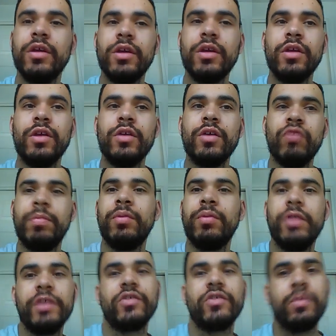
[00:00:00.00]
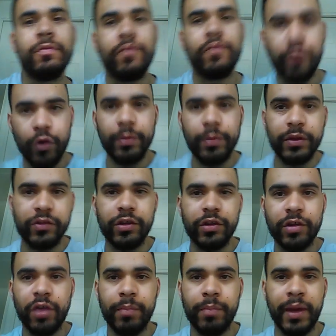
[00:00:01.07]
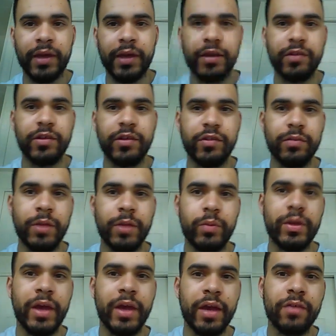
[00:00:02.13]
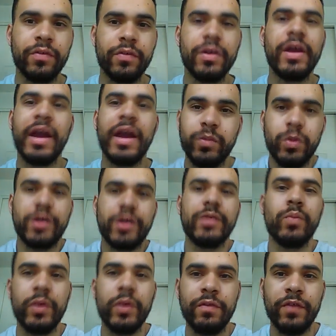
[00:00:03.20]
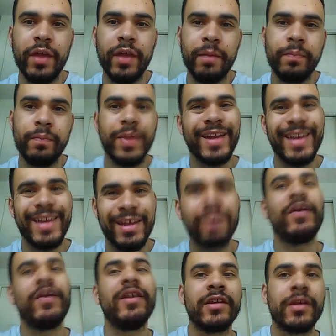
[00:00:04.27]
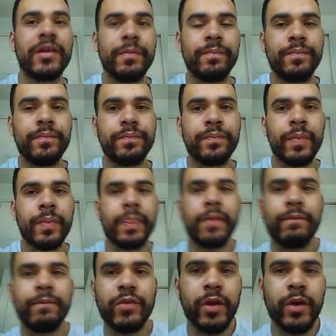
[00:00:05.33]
Ripple is conforming to the current banking system that we have, and is working with them and innovating it. See what I mean?